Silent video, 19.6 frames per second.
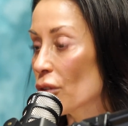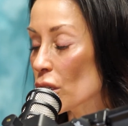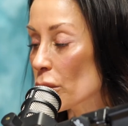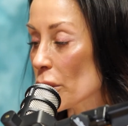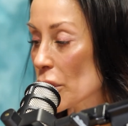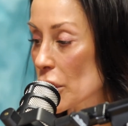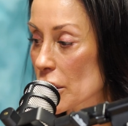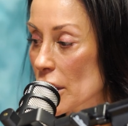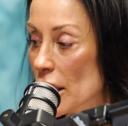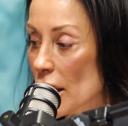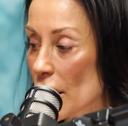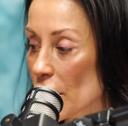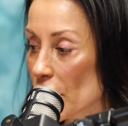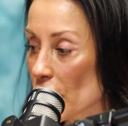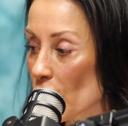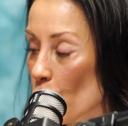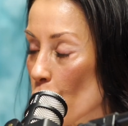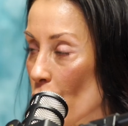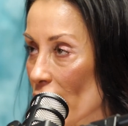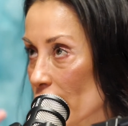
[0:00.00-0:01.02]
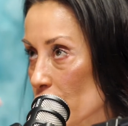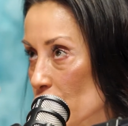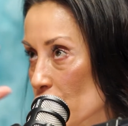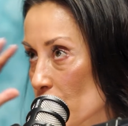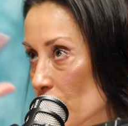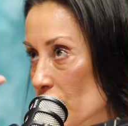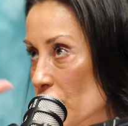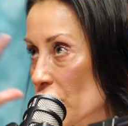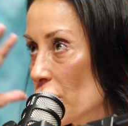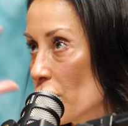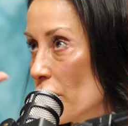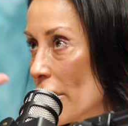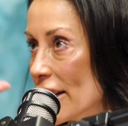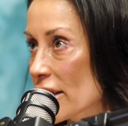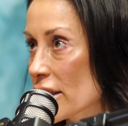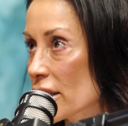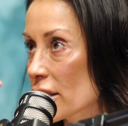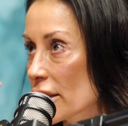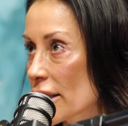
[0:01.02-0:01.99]
forward, what did you do
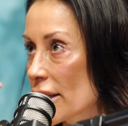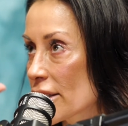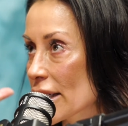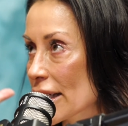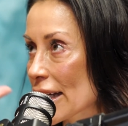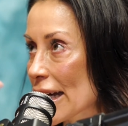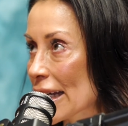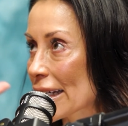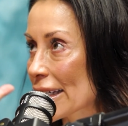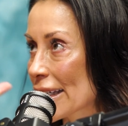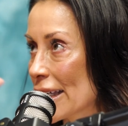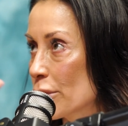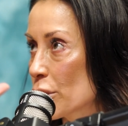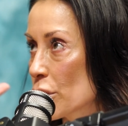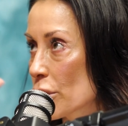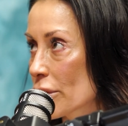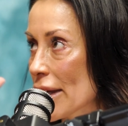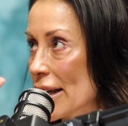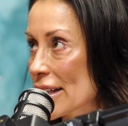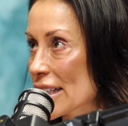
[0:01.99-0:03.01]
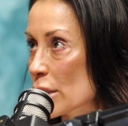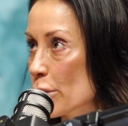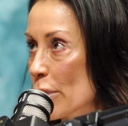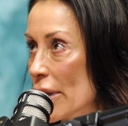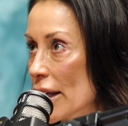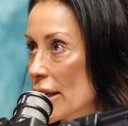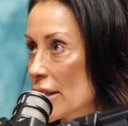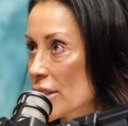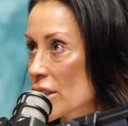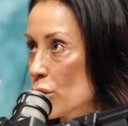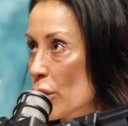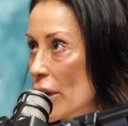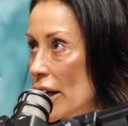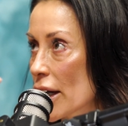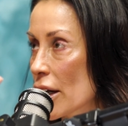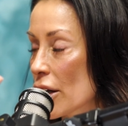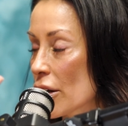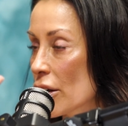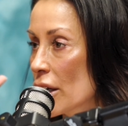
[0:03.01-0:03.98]
mentally to kind of keep you in that space
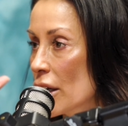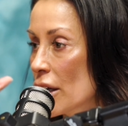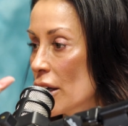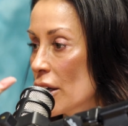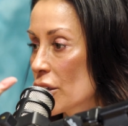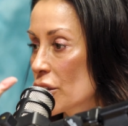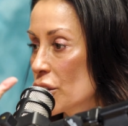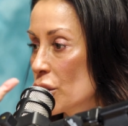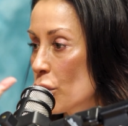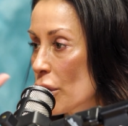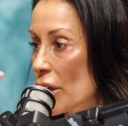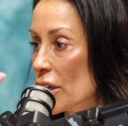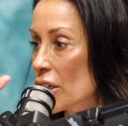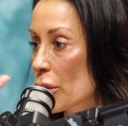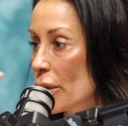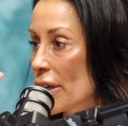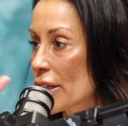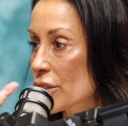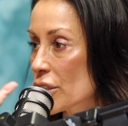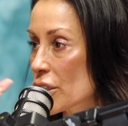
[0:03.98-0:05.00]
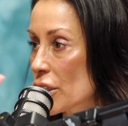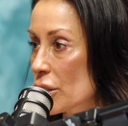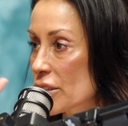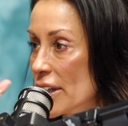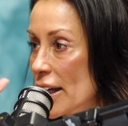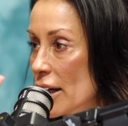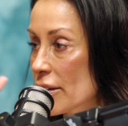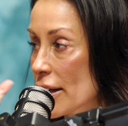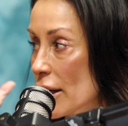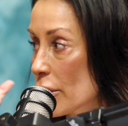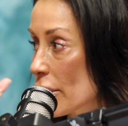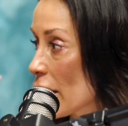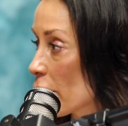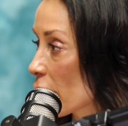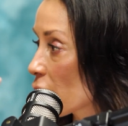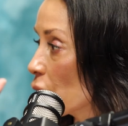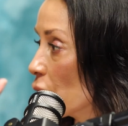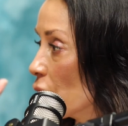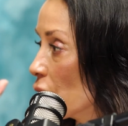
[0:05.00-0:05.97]
where you weren't going to go down that
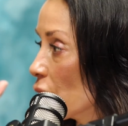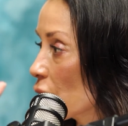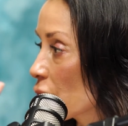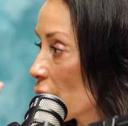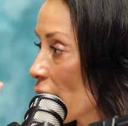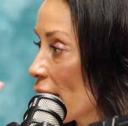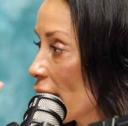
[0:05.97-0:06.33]
rabbit hole,